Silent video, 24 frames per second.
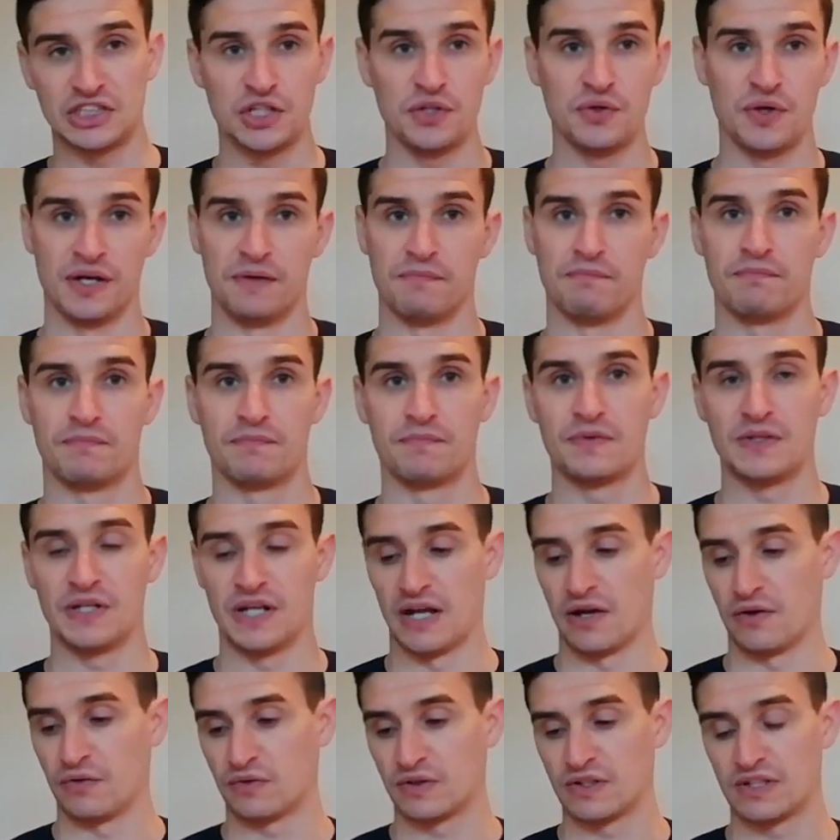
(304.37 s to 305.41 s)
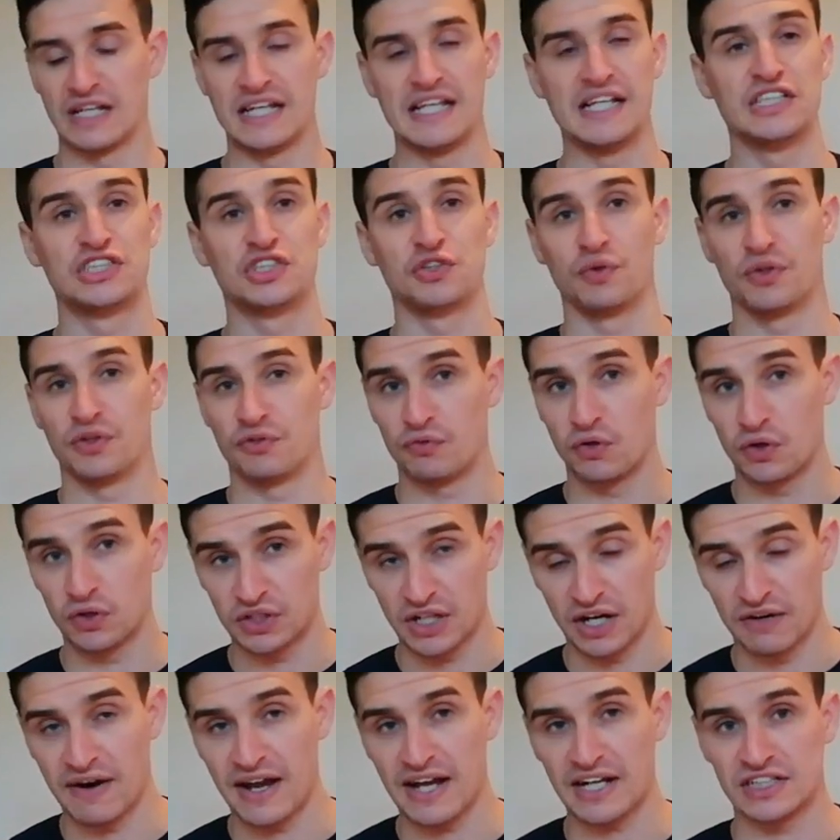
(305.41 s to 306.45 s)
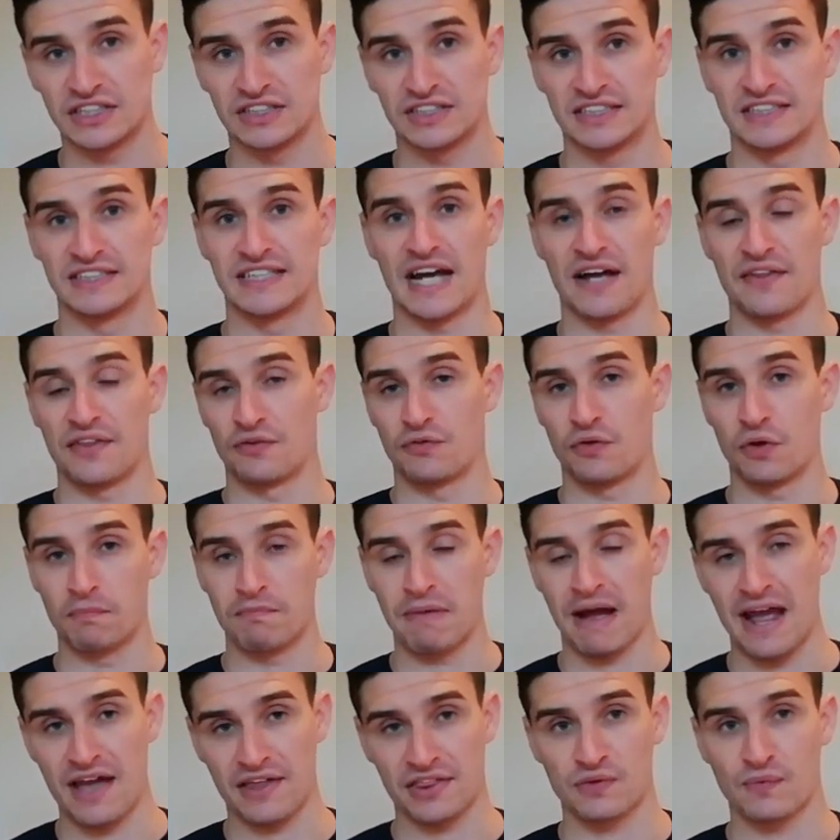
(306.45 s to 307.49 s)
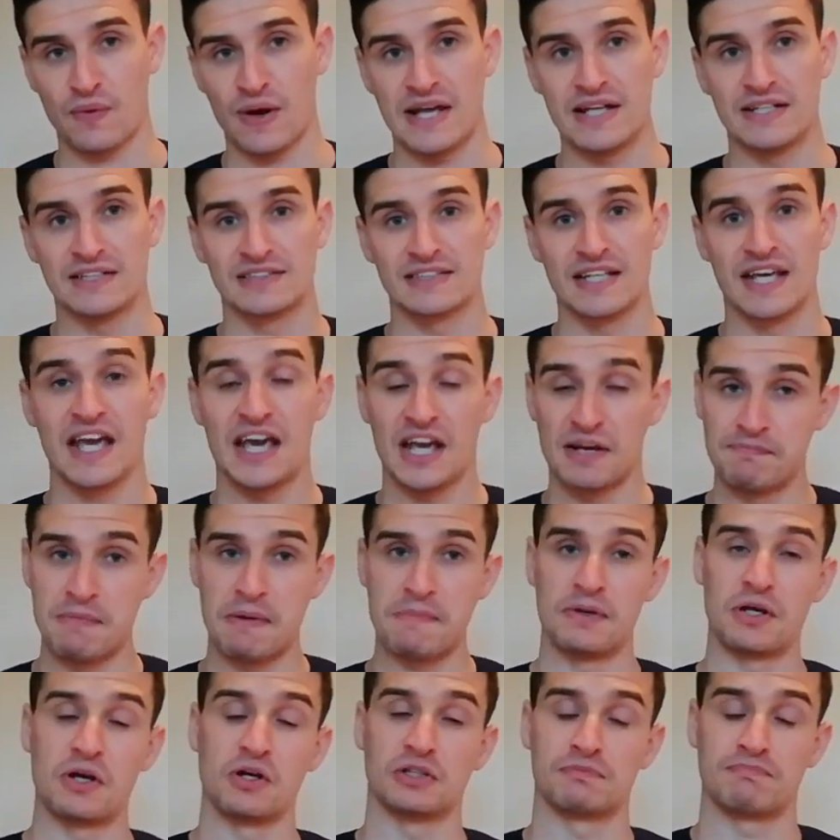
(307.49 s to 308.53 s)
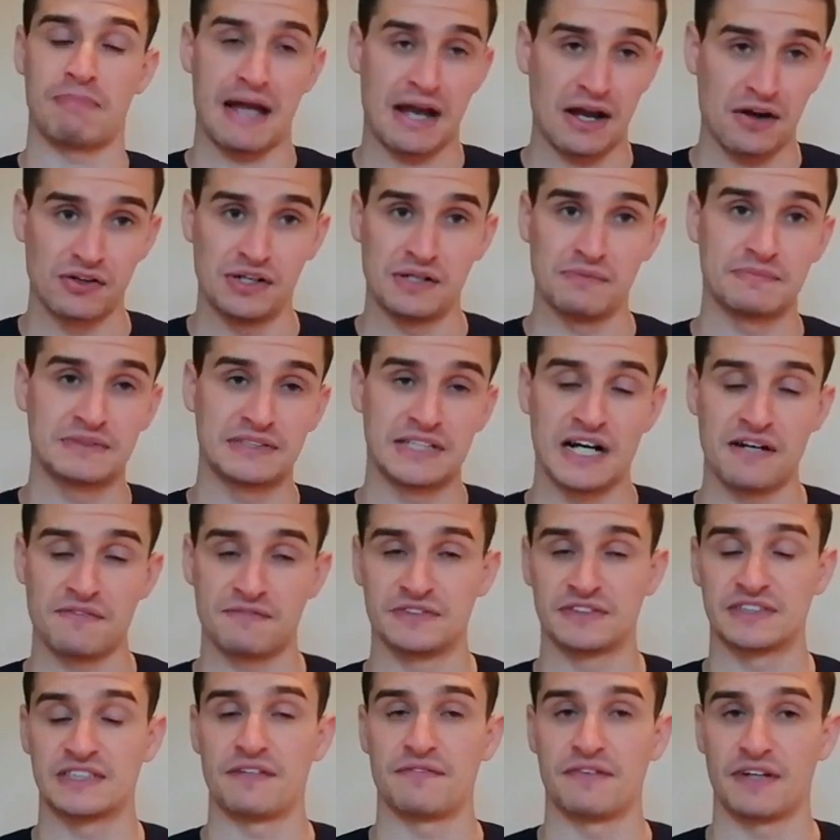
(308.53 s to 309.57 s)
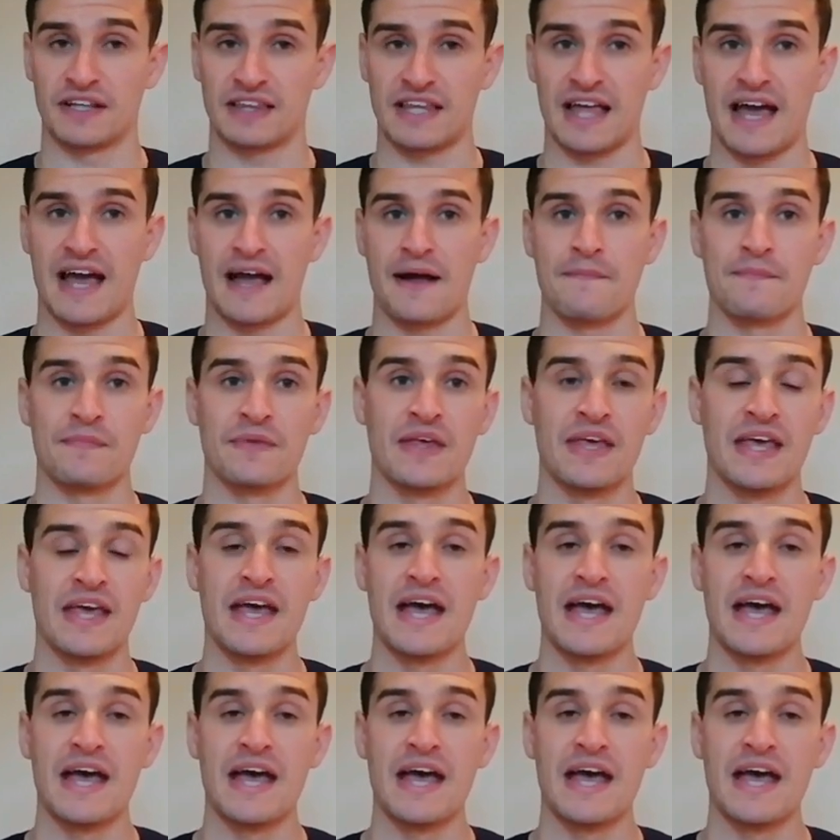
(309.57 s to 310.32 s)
you and, leads you in the wrong directions and down the wrong pathways and maybe goes back on himself and stuff like that.